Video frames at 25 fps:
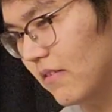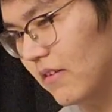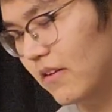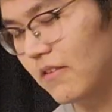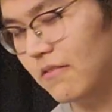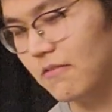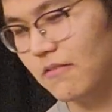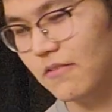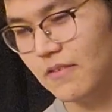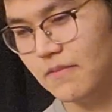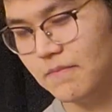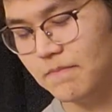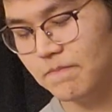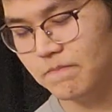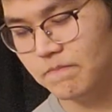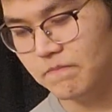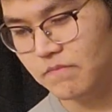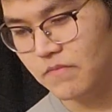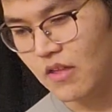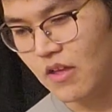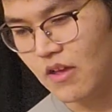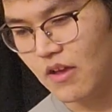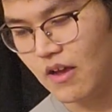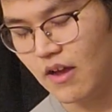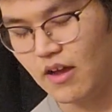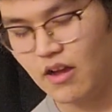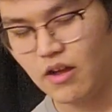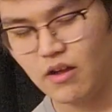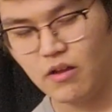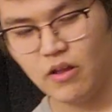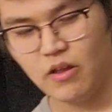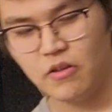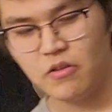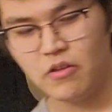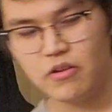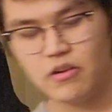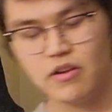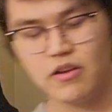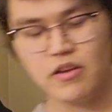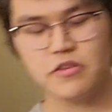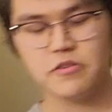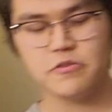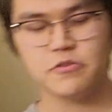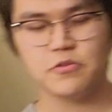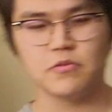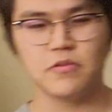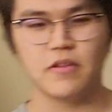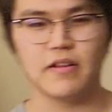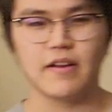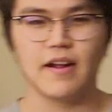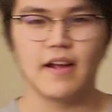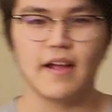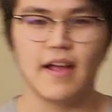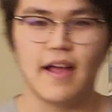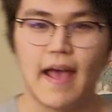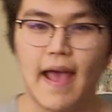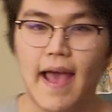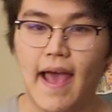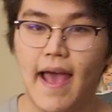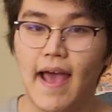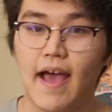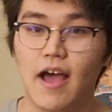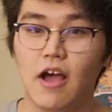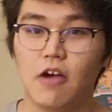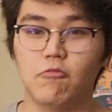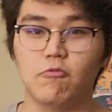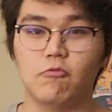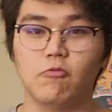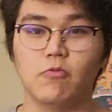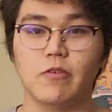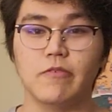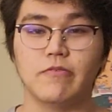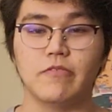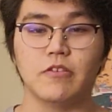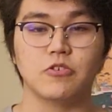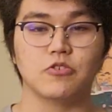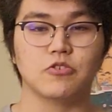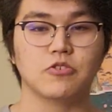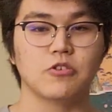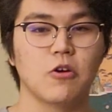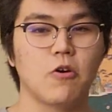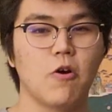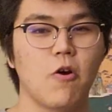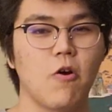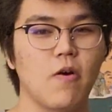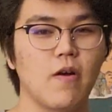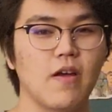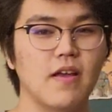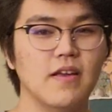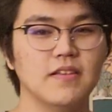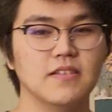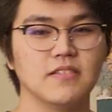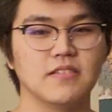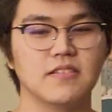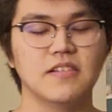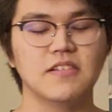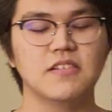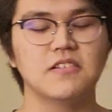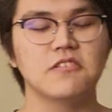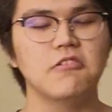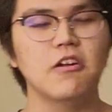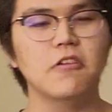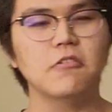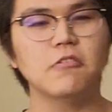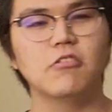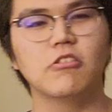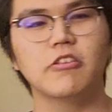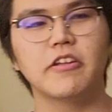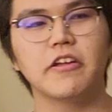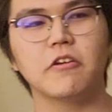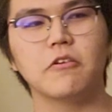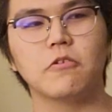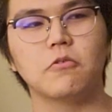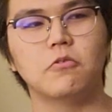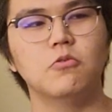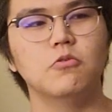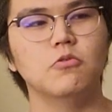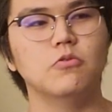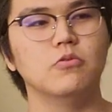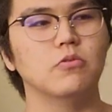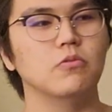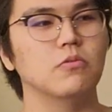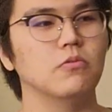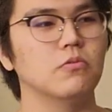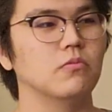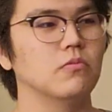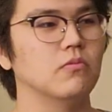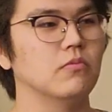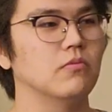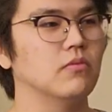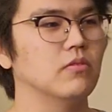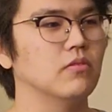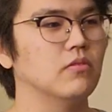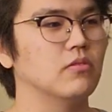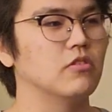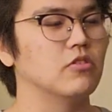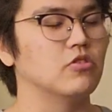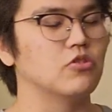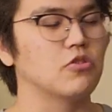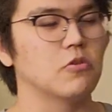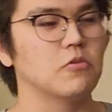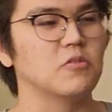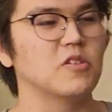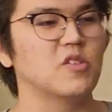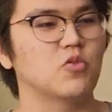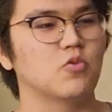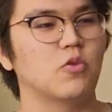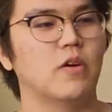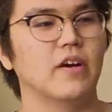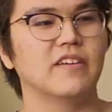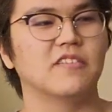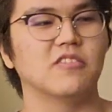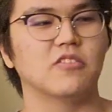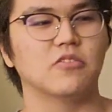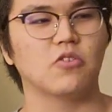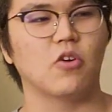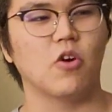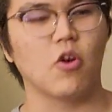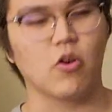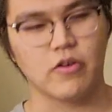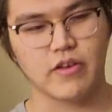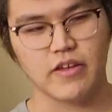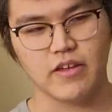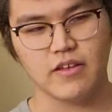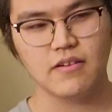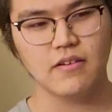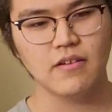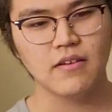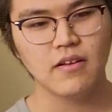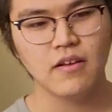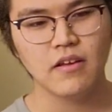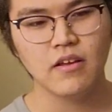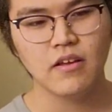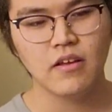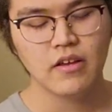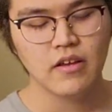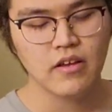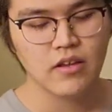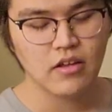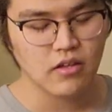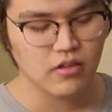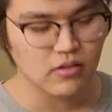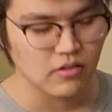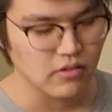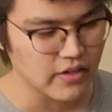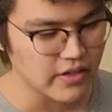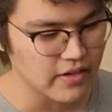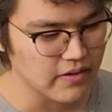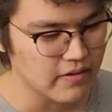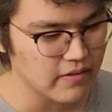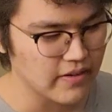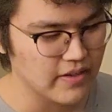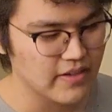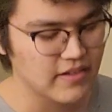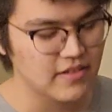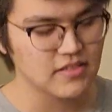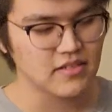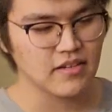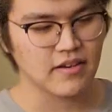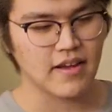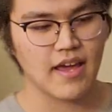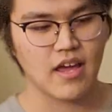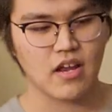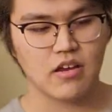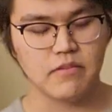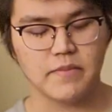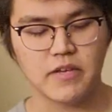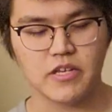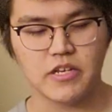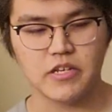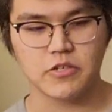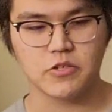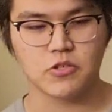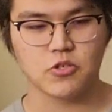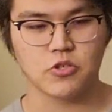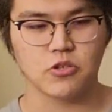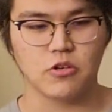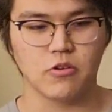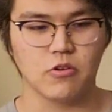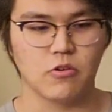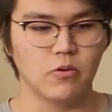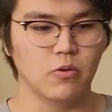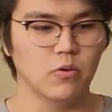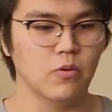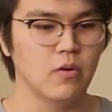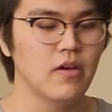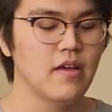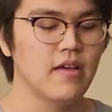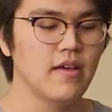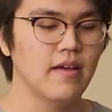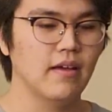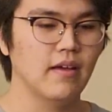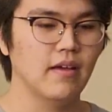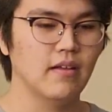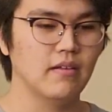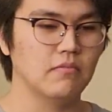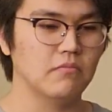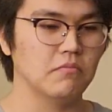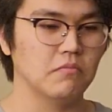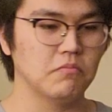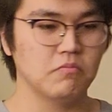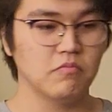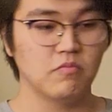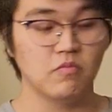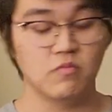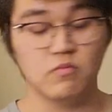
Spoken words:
Anyway, another issue that I have with the show is it's not clear who the show is trying to target. Like, it is an animated show, and